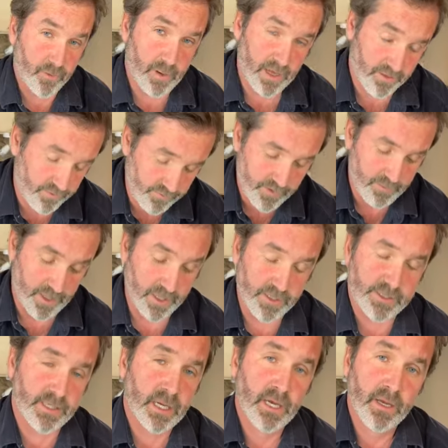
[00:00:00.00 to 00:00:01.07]
about three
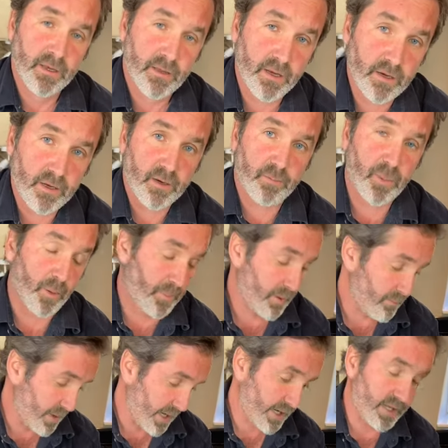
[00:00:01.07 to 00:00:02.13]
minutes then I'm going to pop
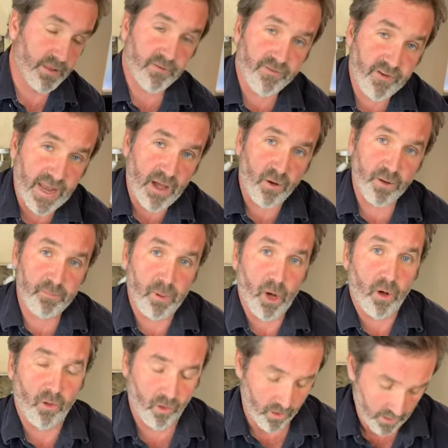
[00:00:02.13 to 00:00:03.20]
it back in the floured
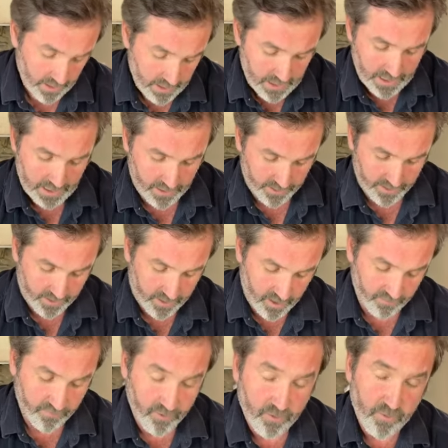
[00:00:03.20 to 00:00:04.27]
bowl. I'm going to
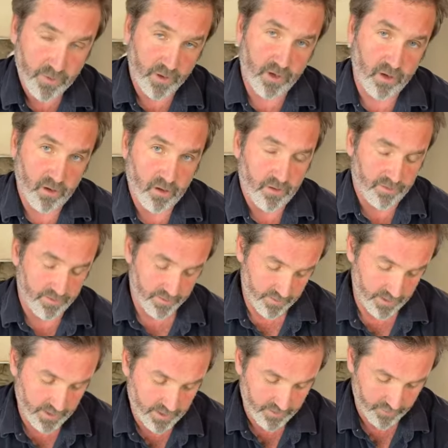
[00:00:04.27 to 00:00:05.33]
cover it with a cloth
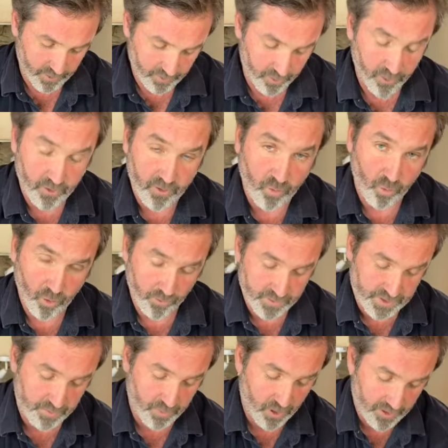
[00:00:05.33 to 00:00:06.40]
and I'm going to put it in a warm
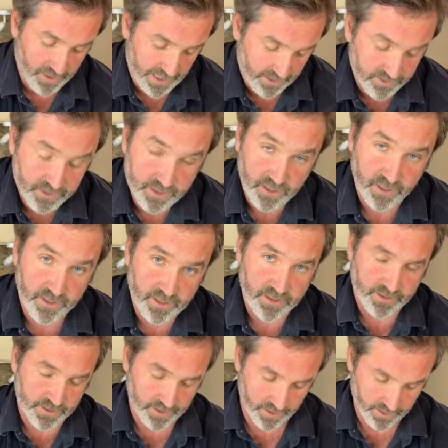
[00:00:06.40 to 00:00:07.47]
spot outside in the
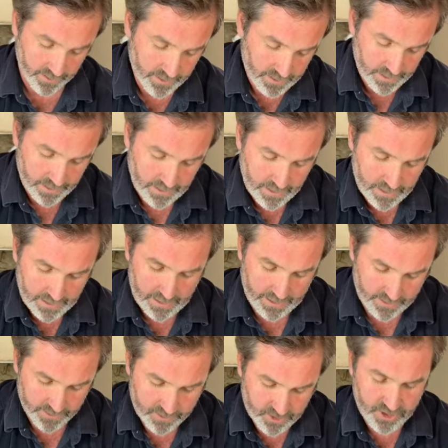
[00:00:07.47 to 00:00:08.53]
sun
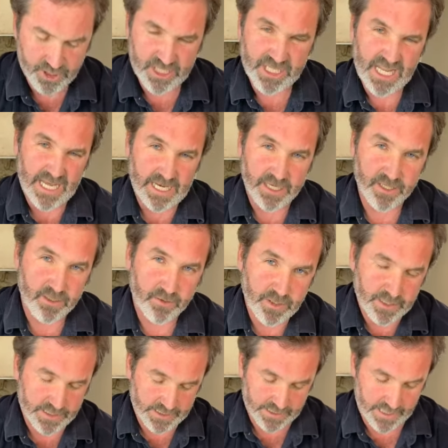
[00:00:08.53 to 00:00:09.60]
and just let it do
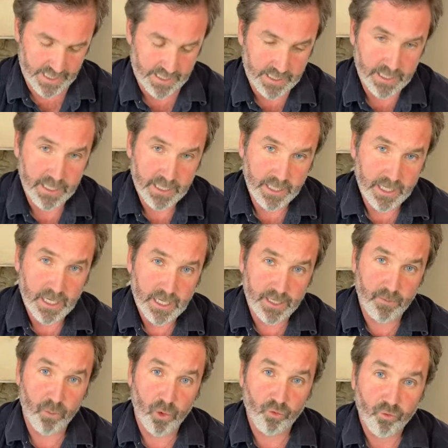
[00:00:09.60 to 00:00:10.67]
its thing. And
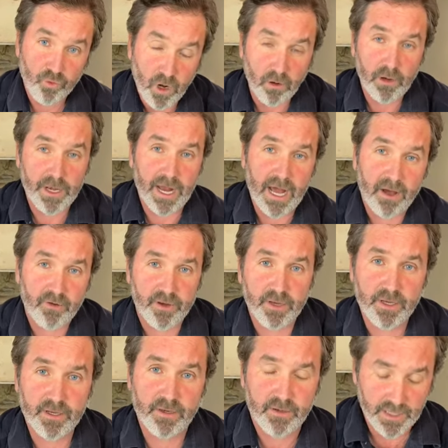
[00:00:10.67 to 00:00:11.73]
then we'll roll it out
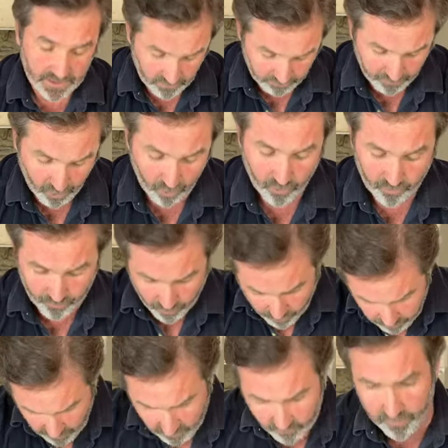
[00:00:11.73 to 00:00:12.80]
in little balls. We'll
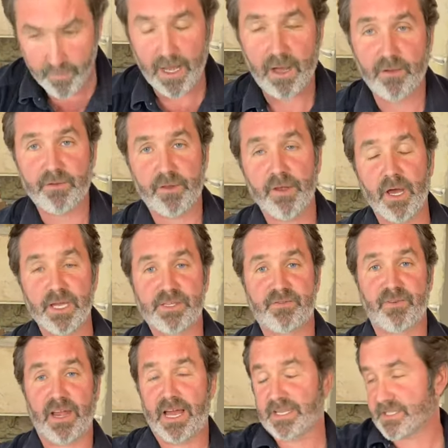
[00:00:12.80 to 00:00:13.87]
roll them out to nice
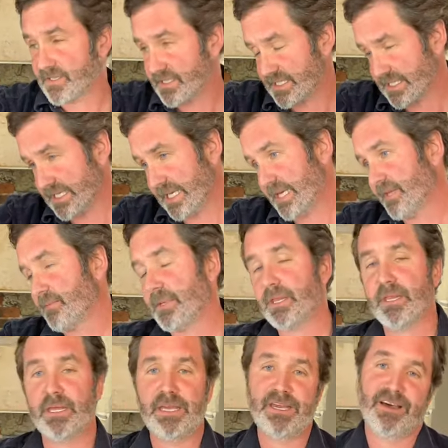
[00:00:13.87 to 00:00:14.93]
flats, sling them in
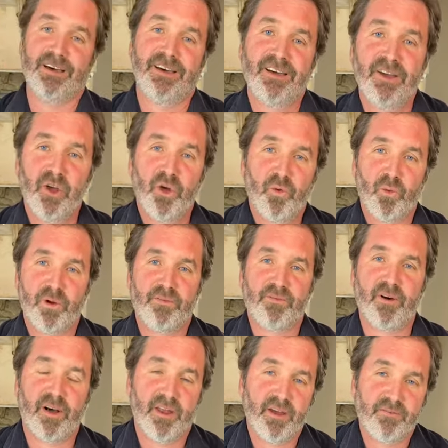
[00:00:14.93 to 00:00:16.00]
the uh,
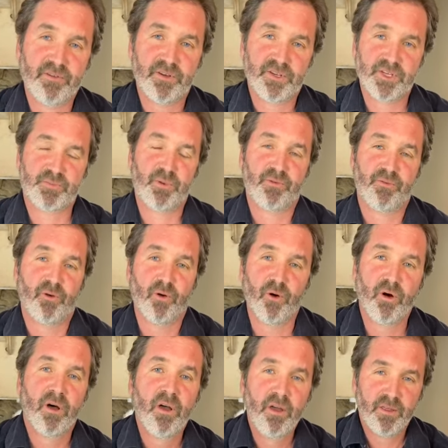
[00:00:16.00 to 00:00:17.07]
wood-fired oven just
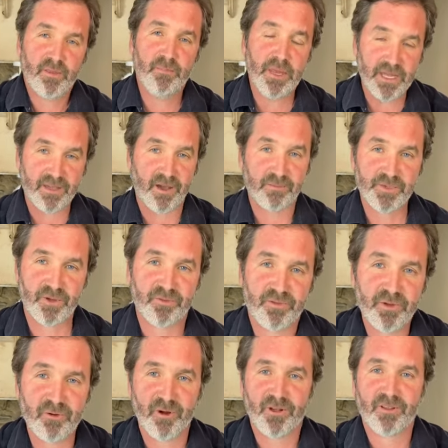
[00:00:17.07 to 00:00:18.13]
before the meat comes off the
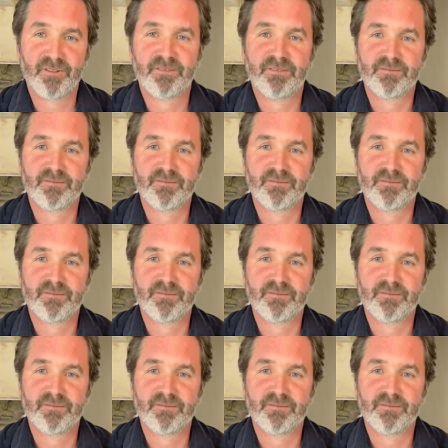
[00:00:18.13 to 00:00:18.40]
grill.